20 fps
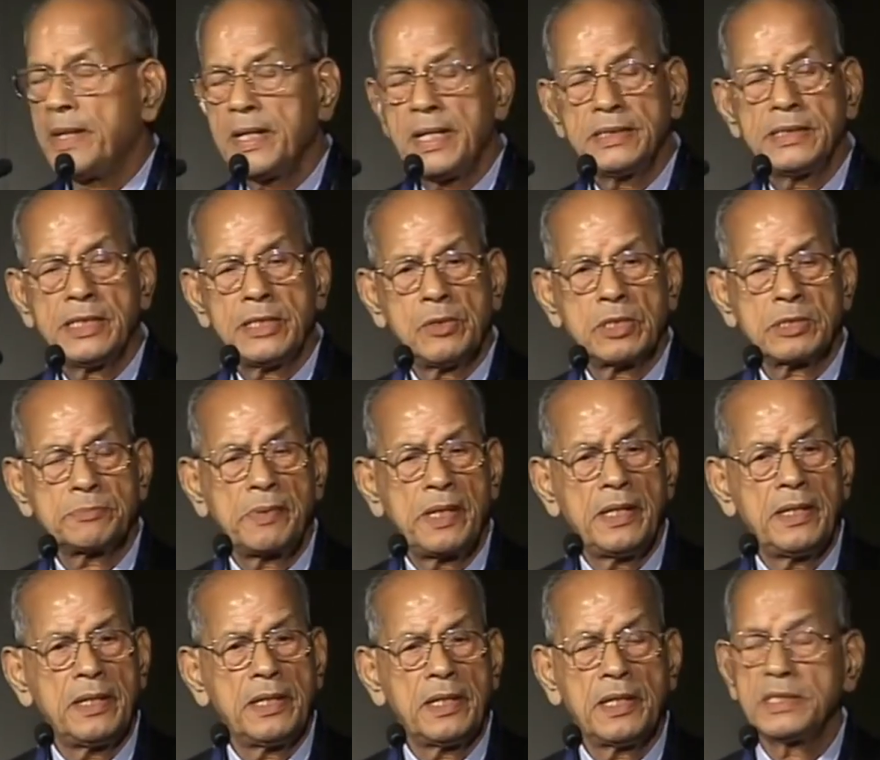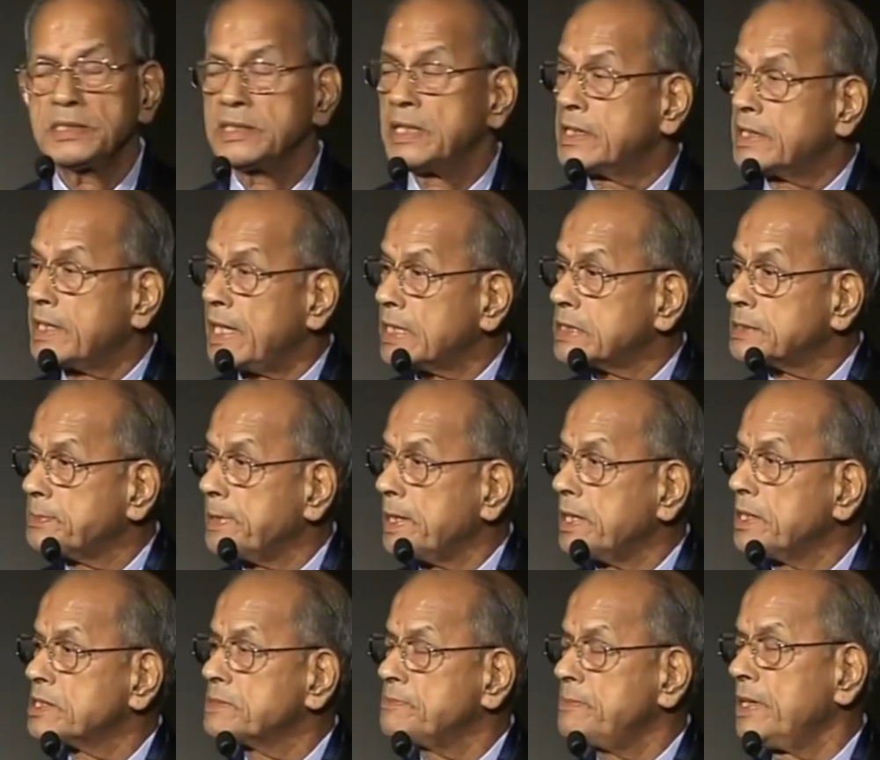money that you are spending is
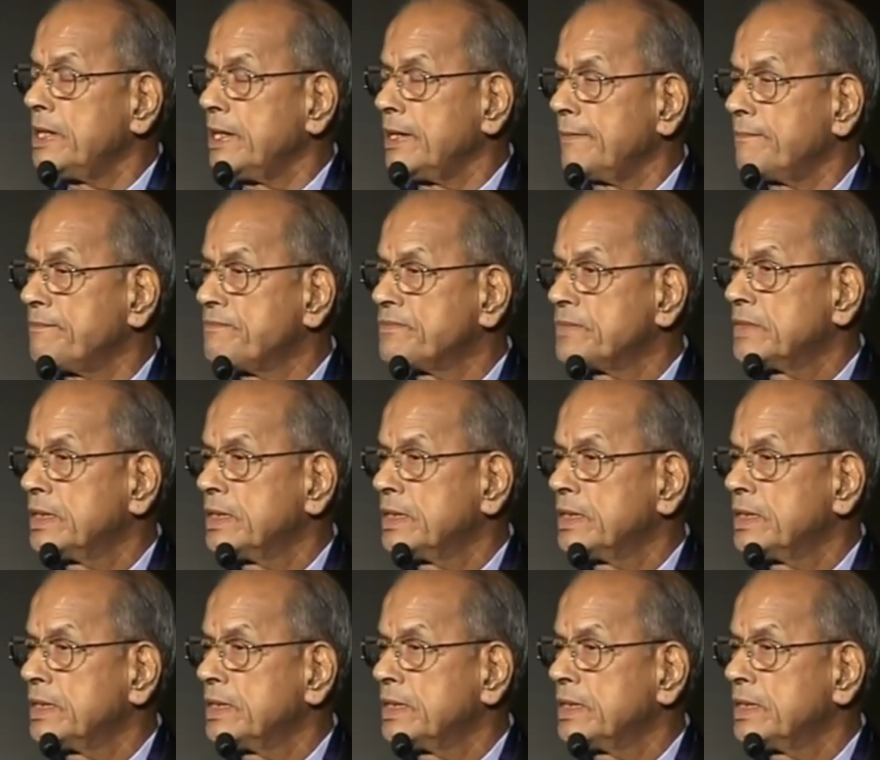taxpayers' money.